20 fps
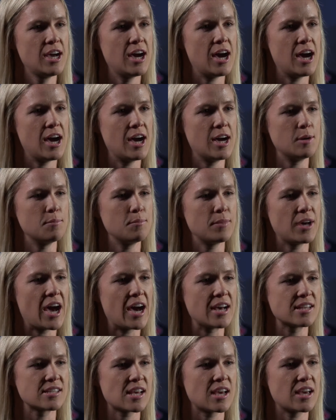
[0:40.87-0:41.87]
But
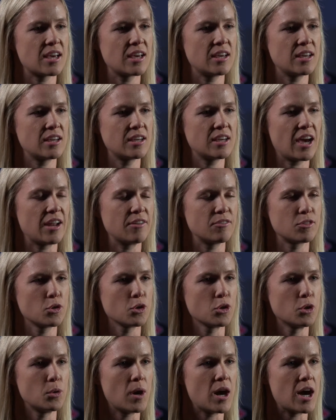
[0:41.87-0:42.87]
as I kind of
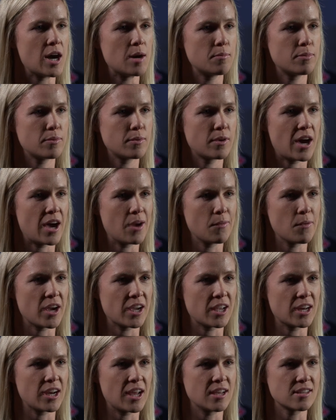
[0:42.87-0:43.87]
grew up, I
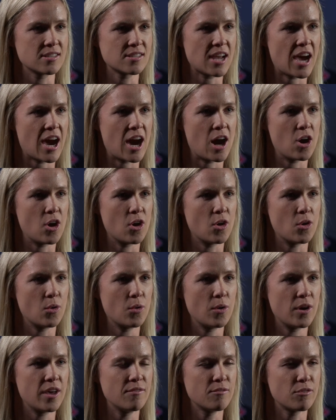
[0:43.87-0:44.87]
recognized
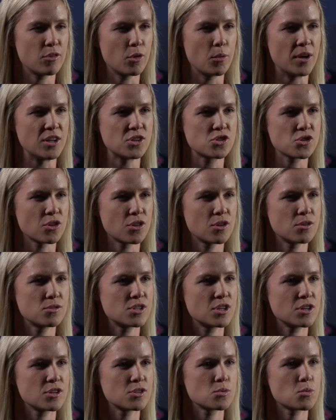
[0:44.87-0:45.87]
how influential
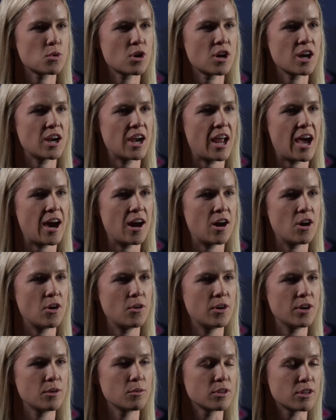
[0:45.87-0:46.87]
those years were and
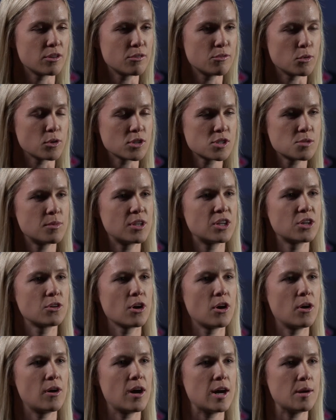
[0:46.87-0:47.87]
how it really forced me to
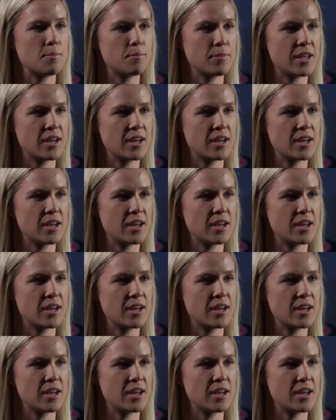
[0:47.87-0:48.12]
grow up.